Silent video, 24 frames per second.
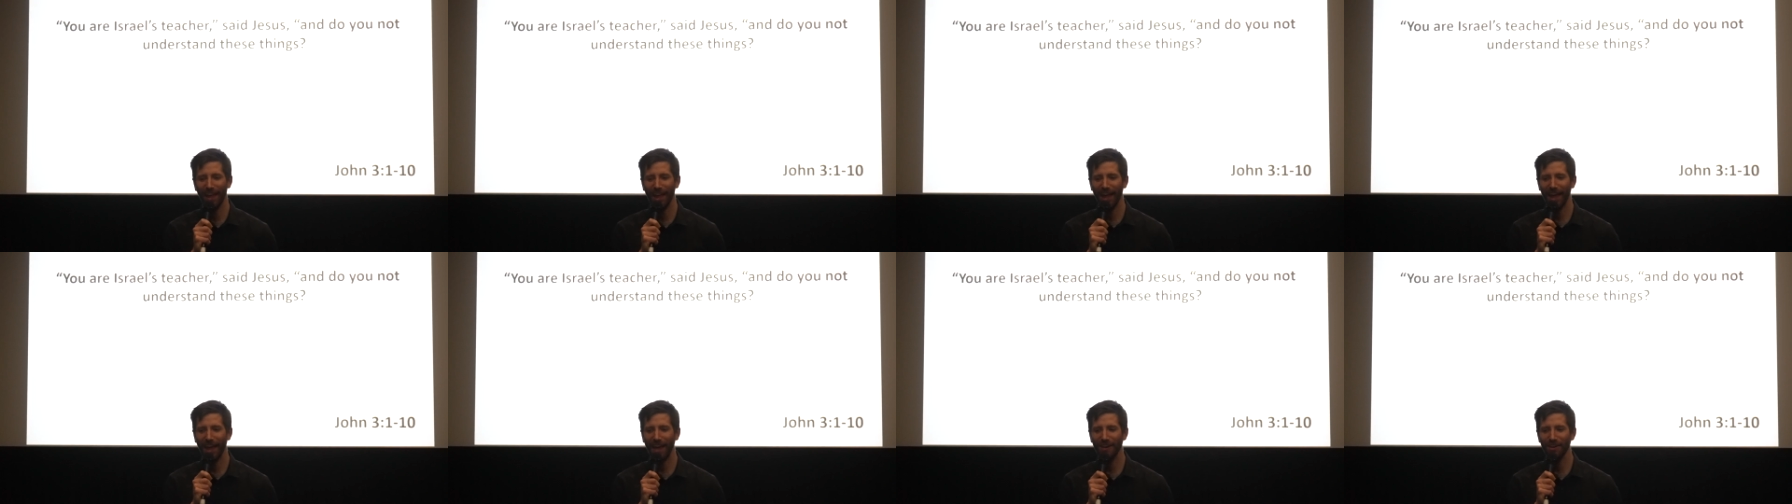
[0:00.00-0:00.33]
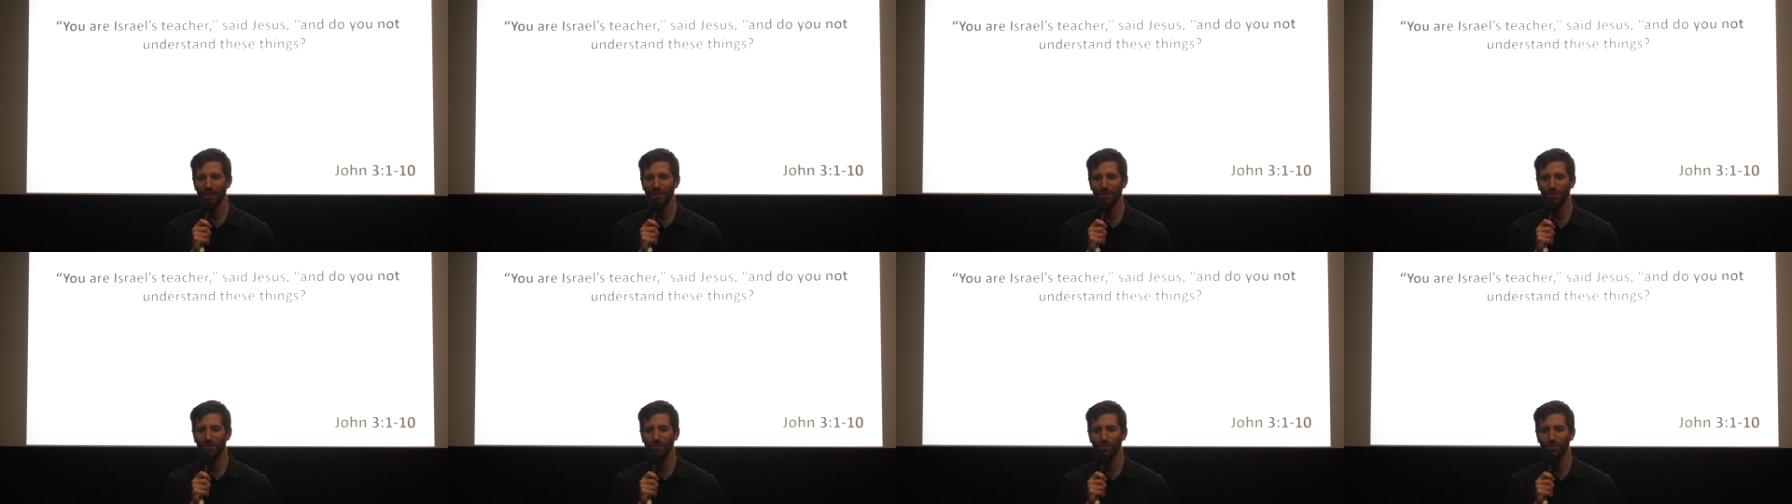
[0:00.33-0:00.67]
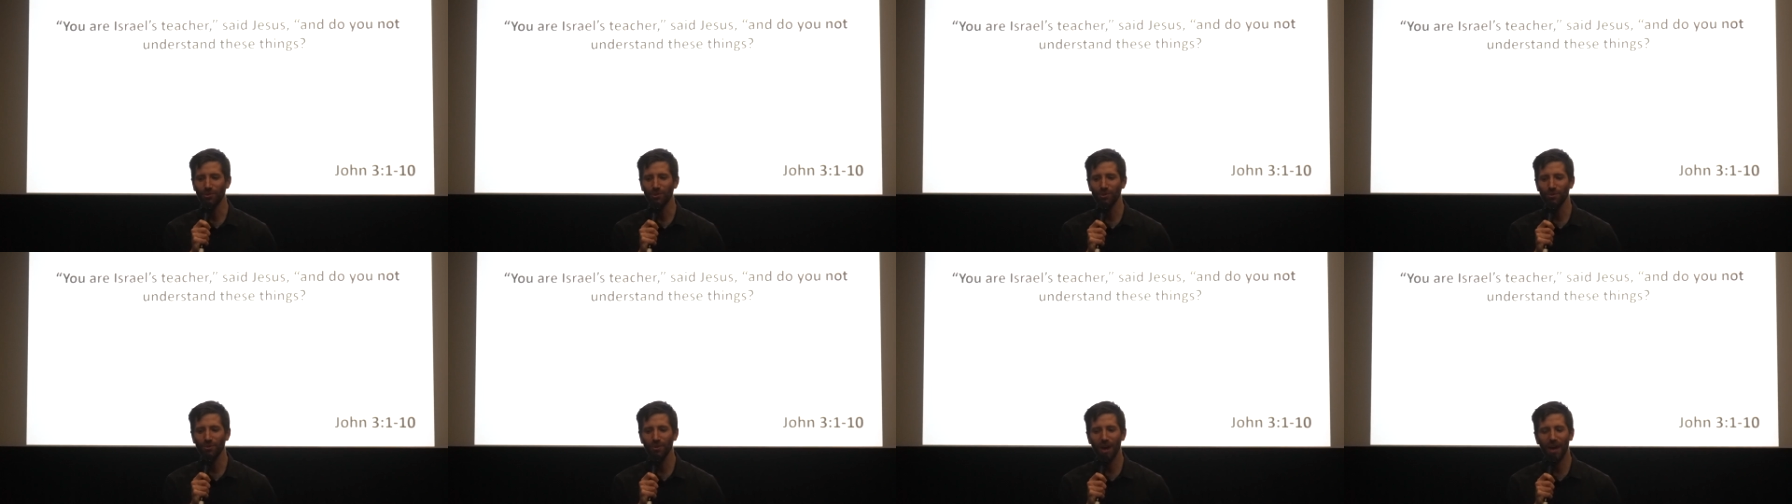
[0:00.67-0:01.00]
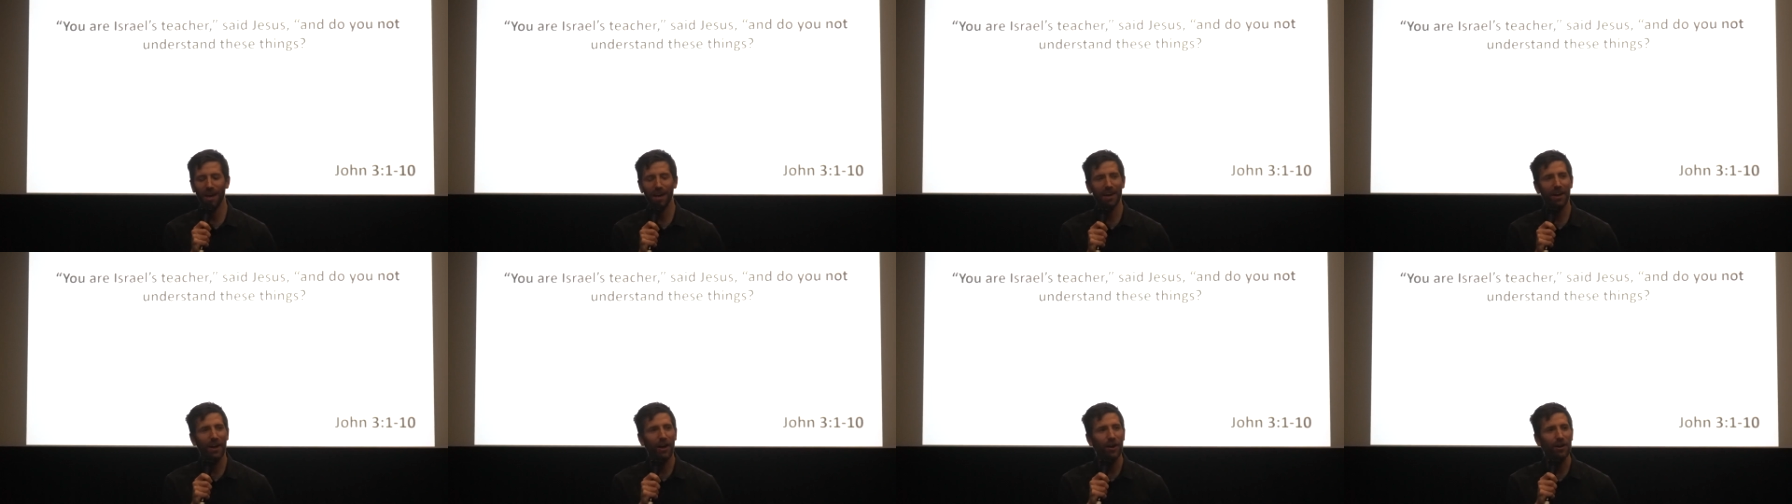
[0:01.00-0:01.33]
And you do
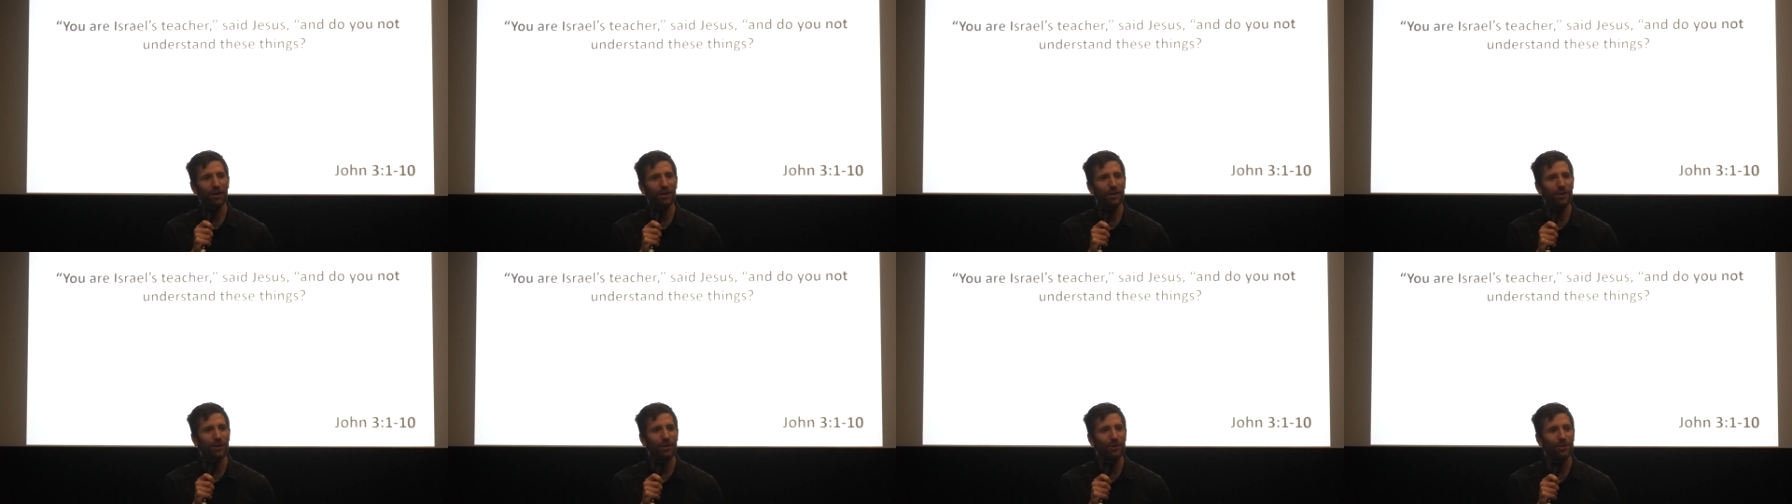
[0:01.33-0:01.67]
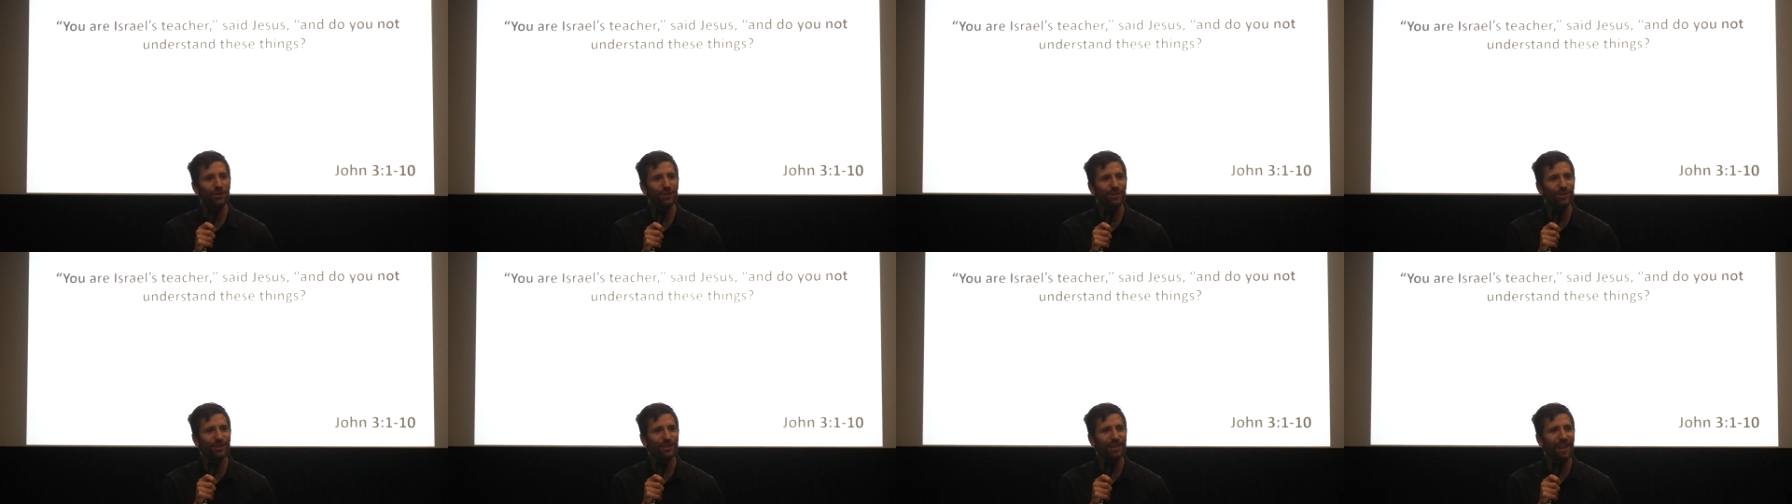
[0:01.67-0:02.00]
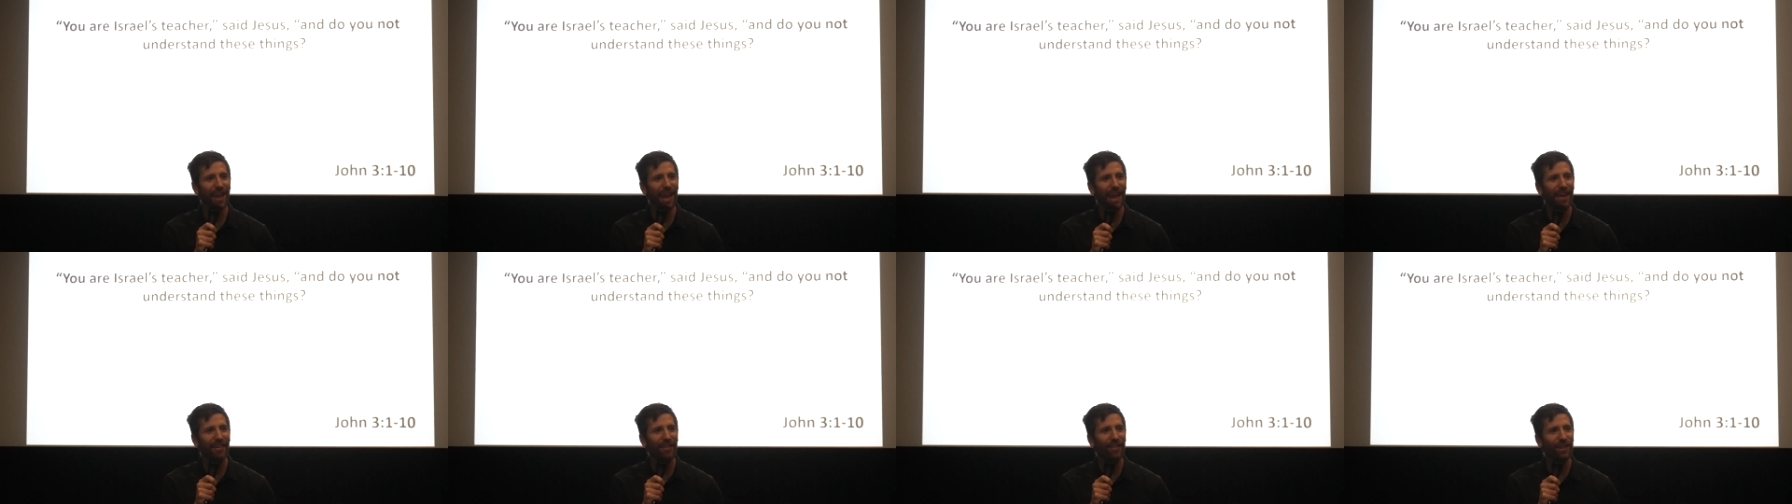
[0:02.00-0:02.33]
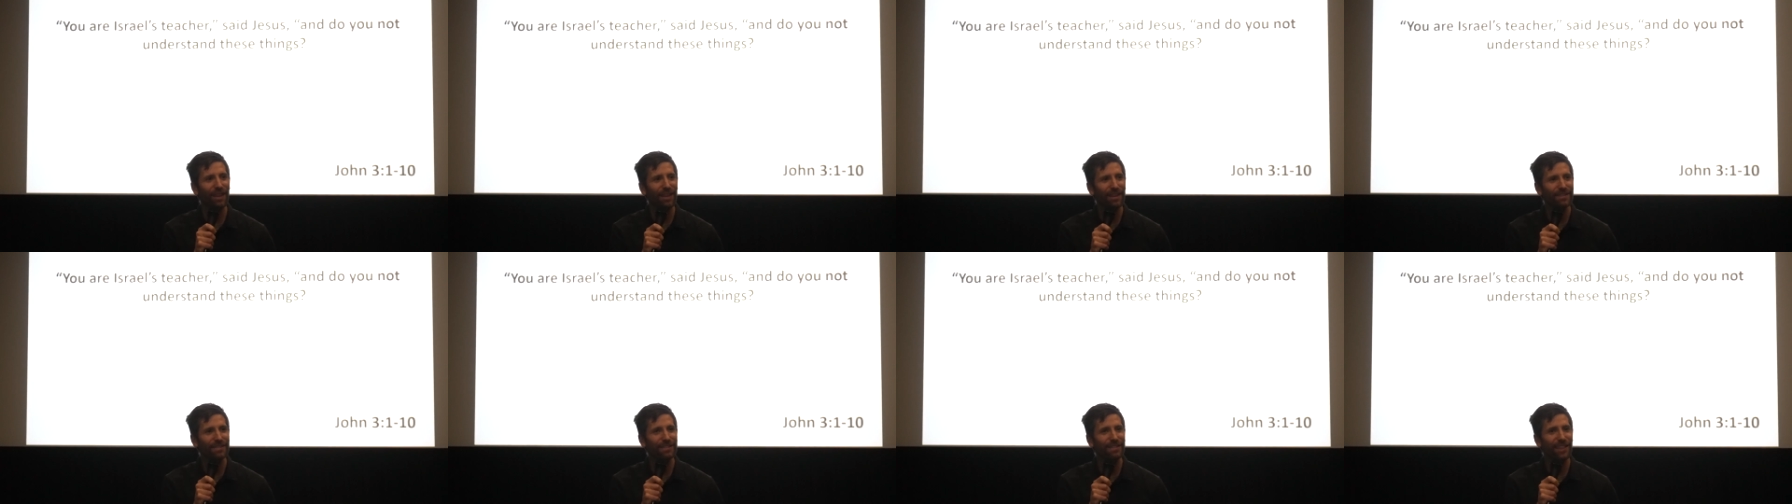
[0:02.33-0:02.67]
not understand
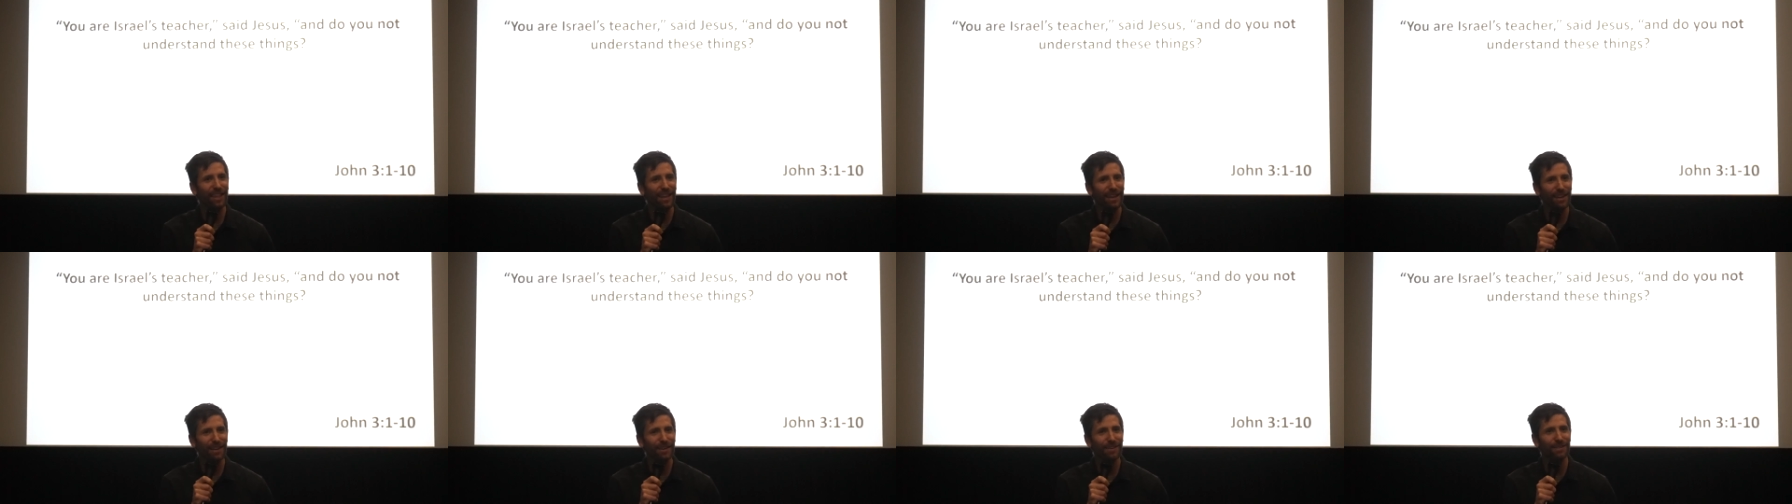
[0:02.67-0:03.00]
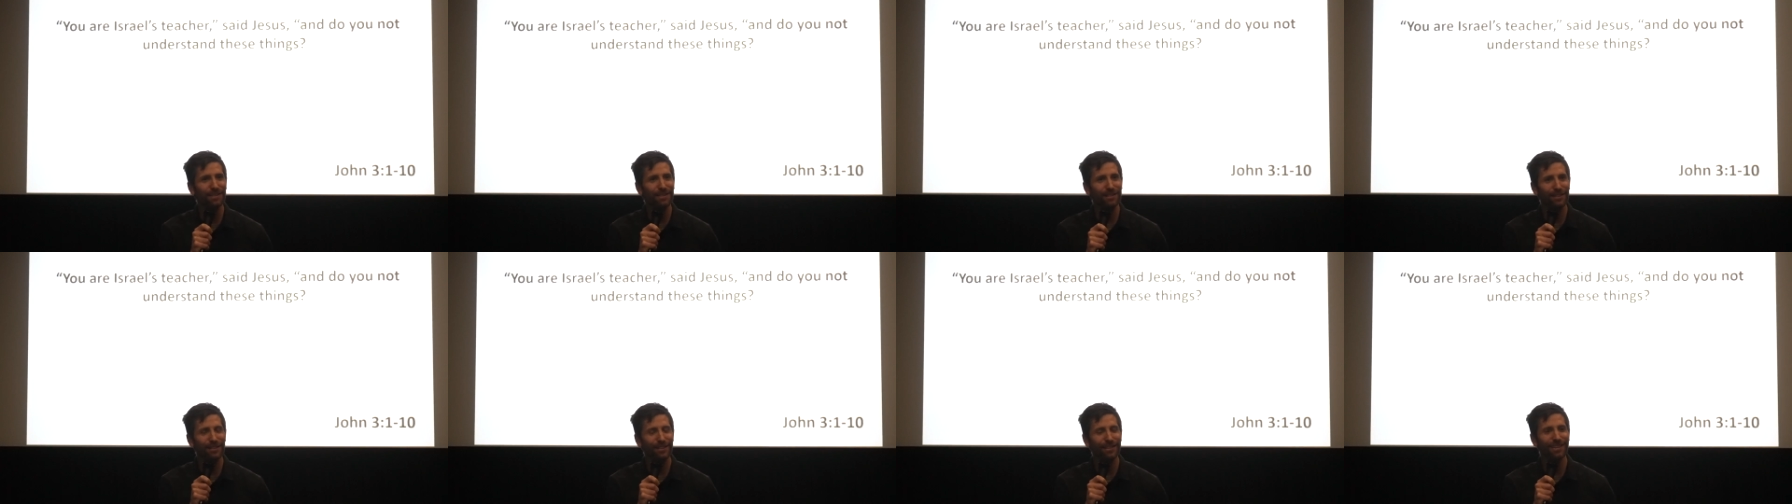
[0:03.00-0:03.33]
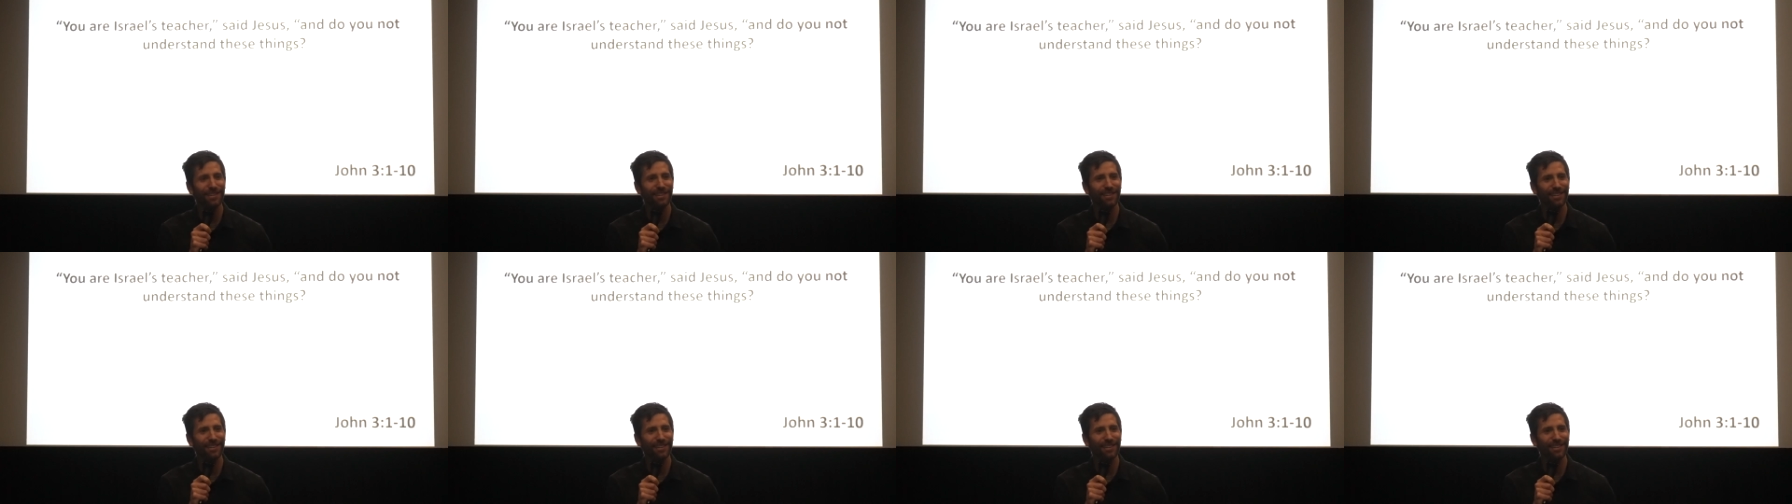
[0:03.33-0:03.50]
these things?